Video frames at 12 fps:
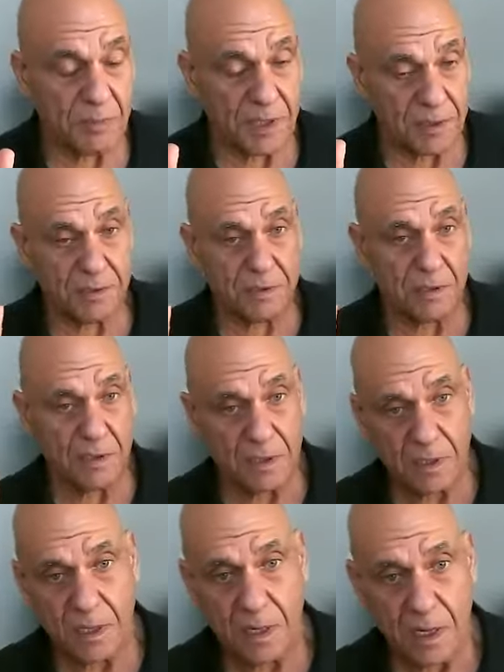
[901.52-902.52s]
metered.
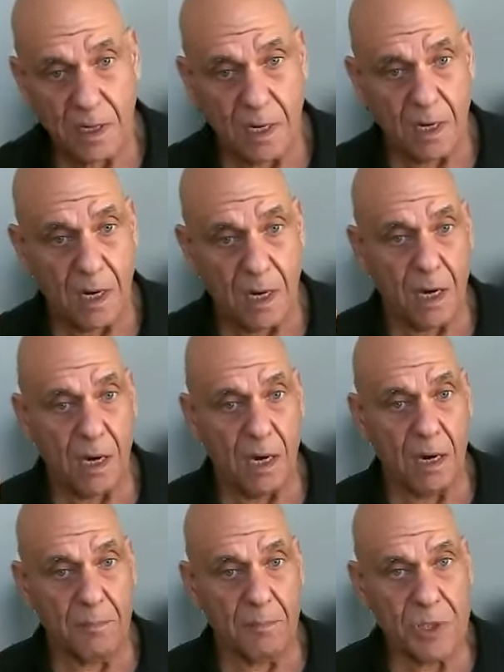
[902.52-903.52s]

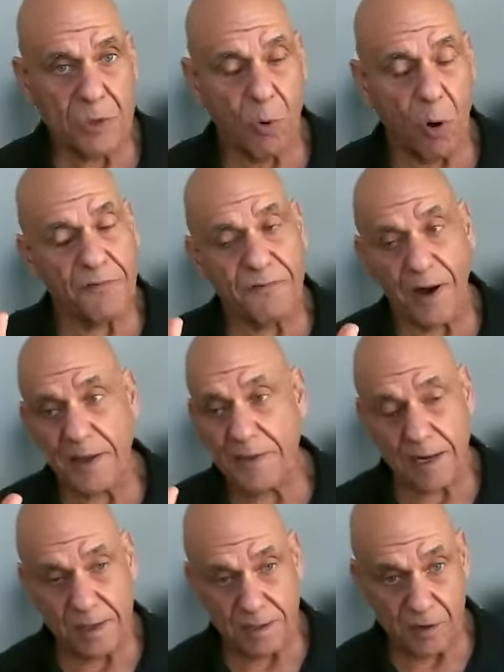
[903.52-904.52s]
Um, you won't find
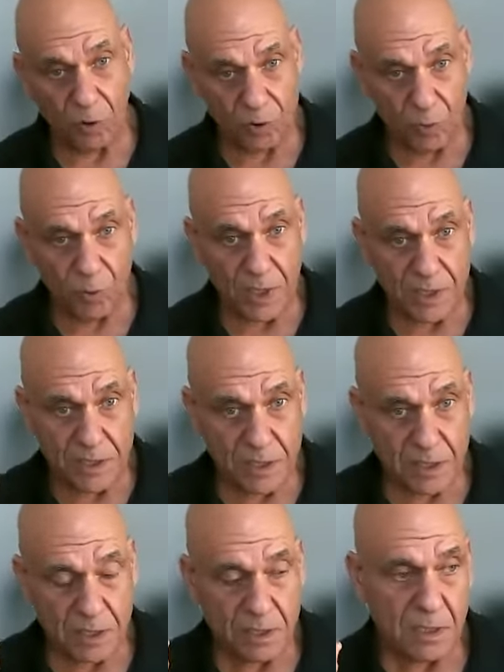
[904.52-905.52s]
that in the older ones,
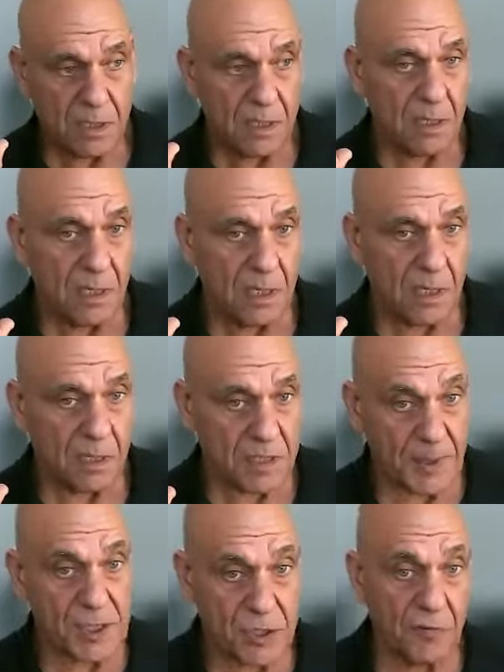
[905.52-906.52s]
uh,
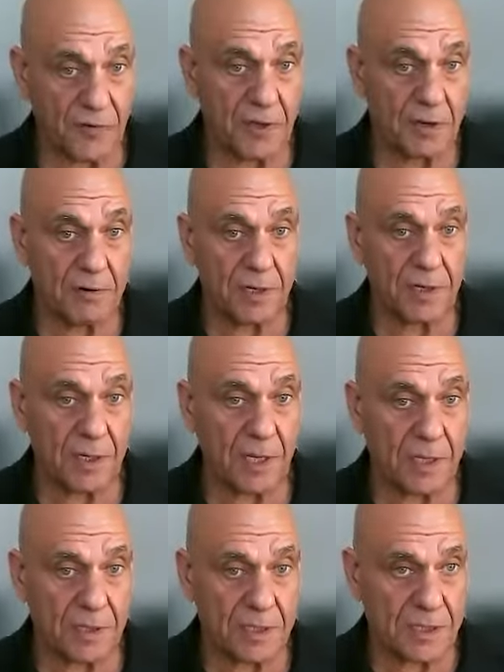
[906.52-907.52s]
especially over here in,
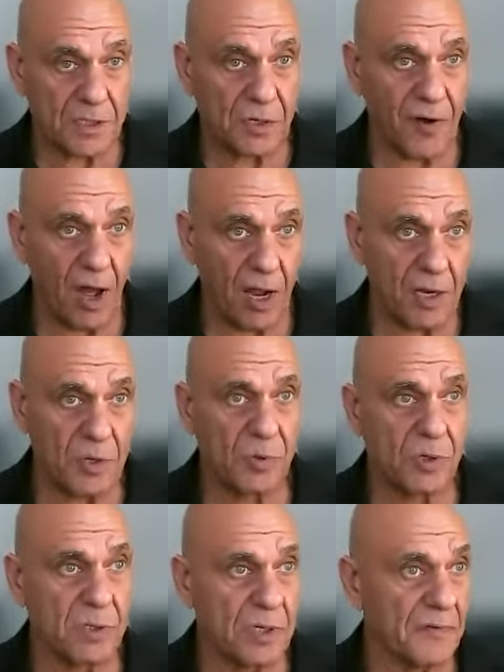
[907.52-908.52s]
in the city of
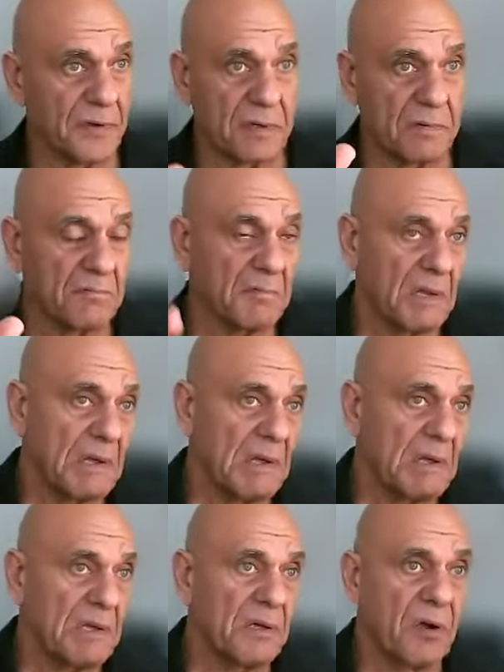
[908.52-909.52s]
Hollywood, even
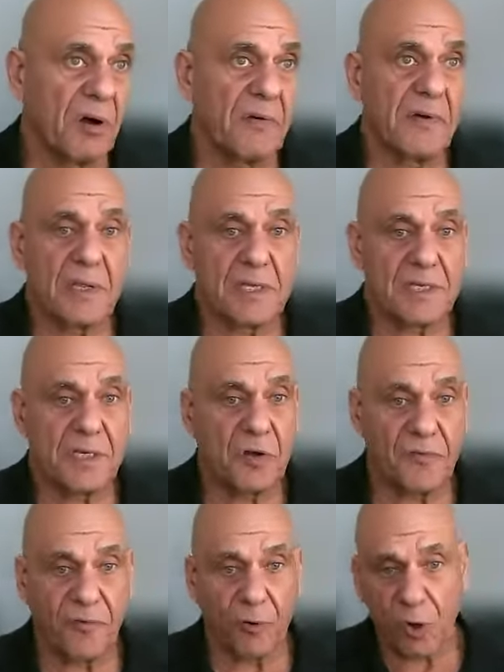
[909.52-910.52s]
you know, even the city
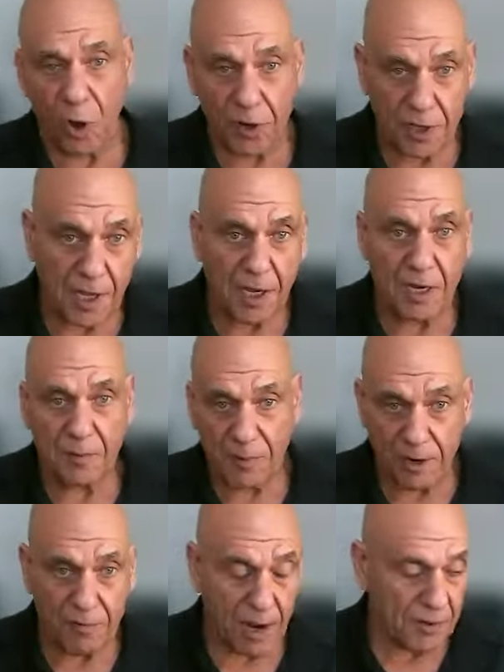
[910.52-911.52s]
of Fort Lauderdale
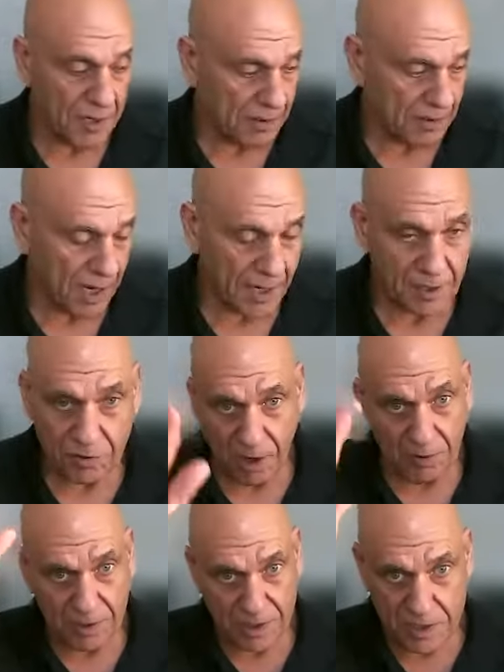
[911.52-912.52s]
around here. I don't know
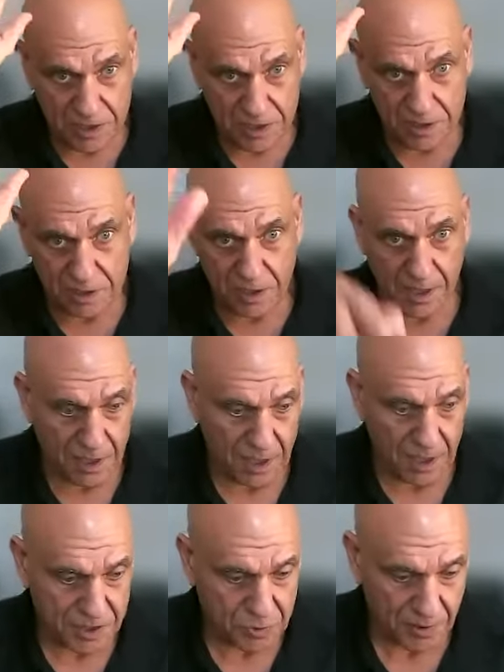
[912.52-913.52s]
how it is uh,
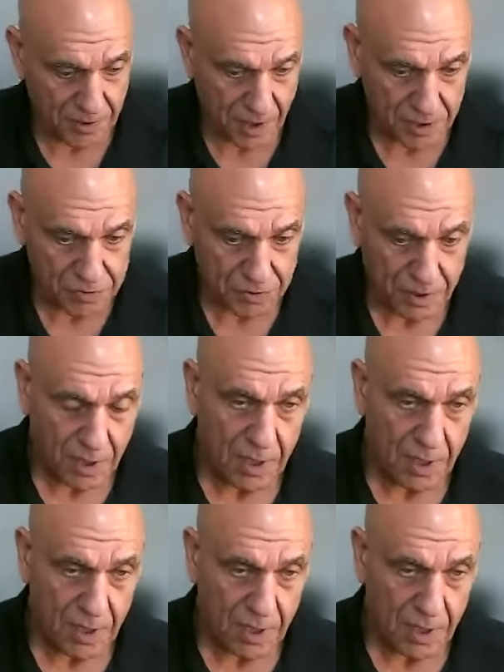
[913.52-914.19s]
elsewhere in the country.